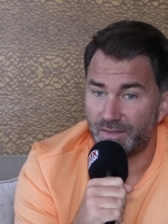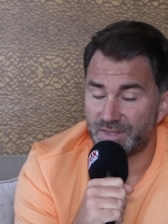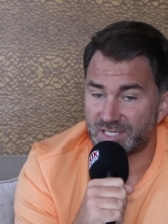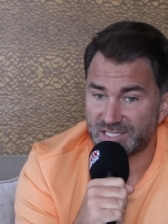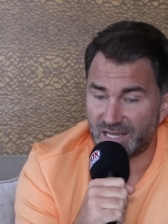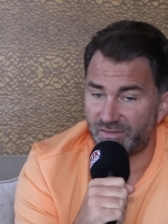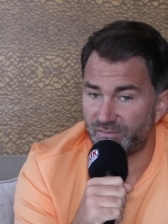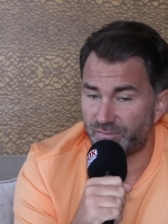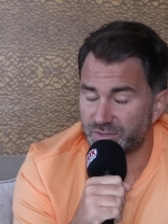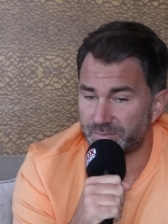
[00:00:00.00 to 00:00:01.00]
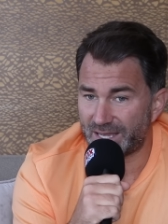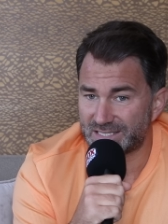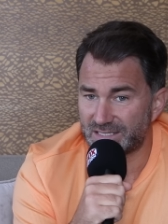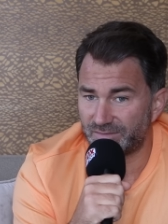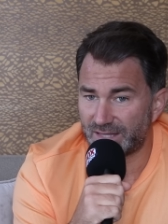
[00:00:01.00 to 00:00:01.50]
The seventh was
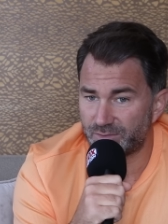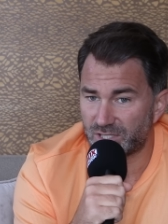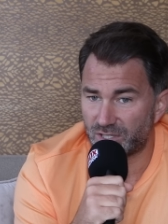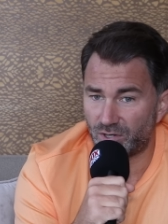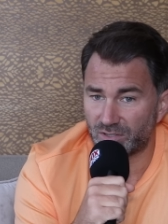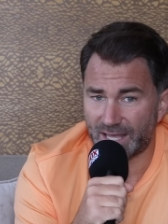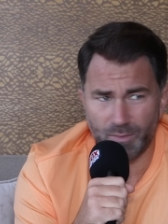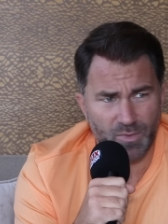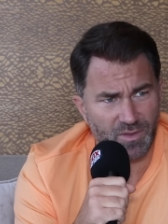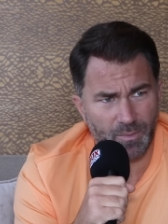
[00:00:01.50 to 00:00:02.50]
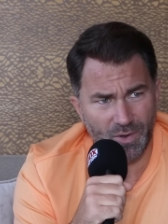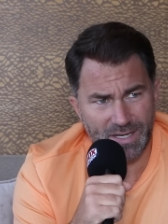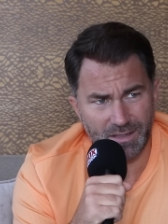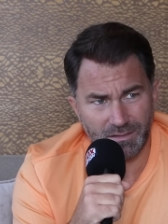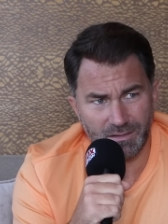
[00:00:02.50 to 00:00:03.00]
massive. That was the knockdown with the
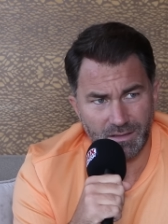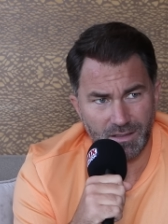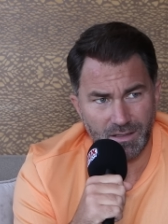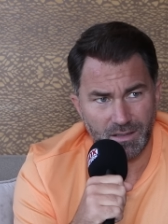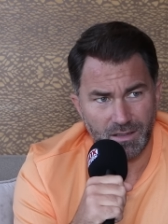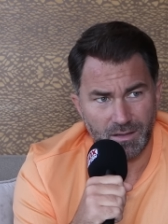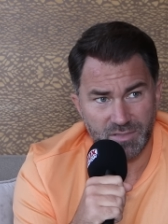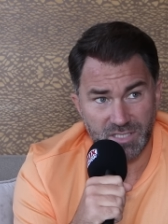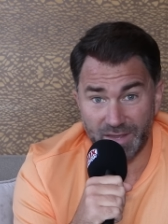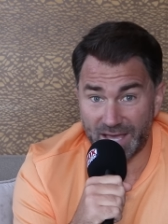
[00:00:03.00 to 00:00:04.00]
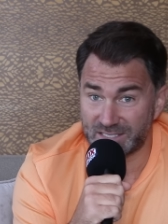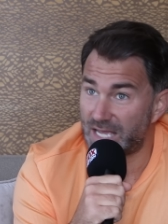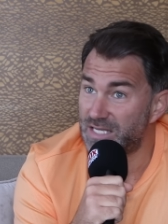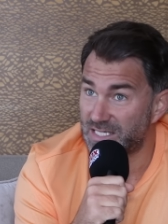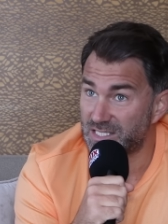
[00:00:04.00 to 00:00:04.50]
point. Correct. So that
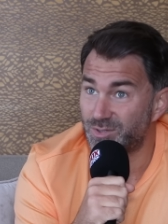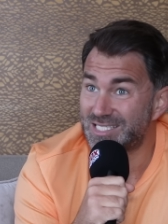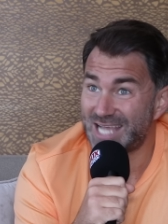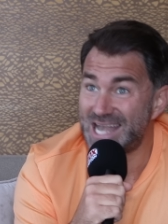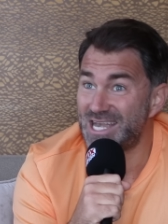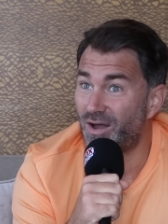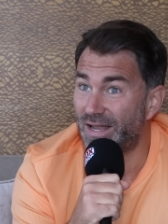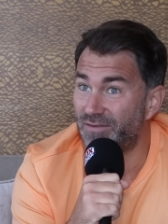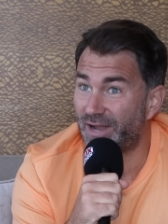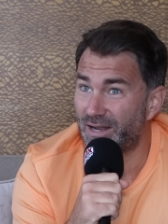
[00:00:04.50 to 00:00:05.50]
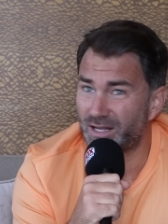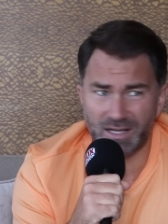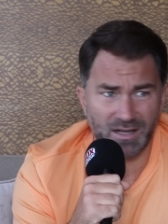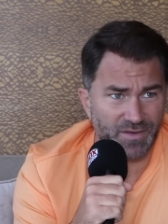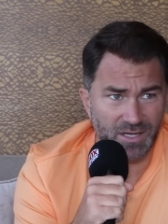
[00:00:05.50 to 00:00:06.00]
turns into a 10 9 round. I
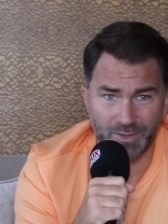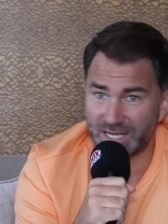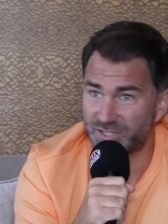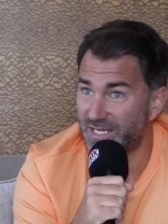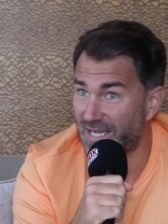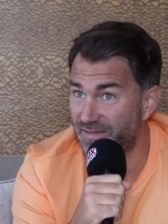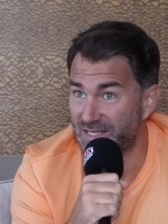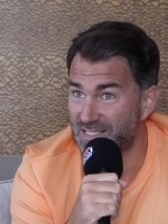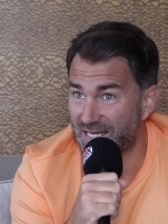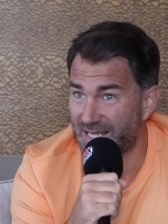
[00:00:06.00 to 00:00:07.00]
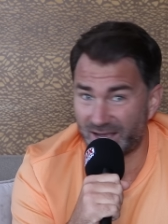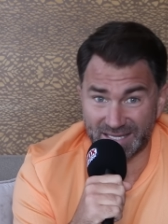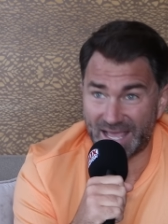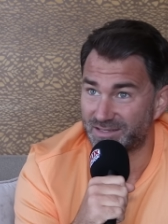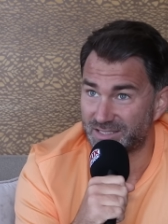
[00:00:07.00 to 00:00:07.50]
don't know if anyone actually gave it a 10 8, I
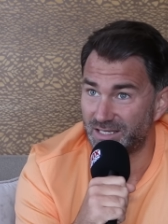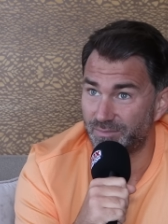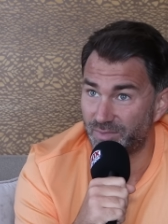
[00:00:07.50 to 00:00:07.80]
doubt it,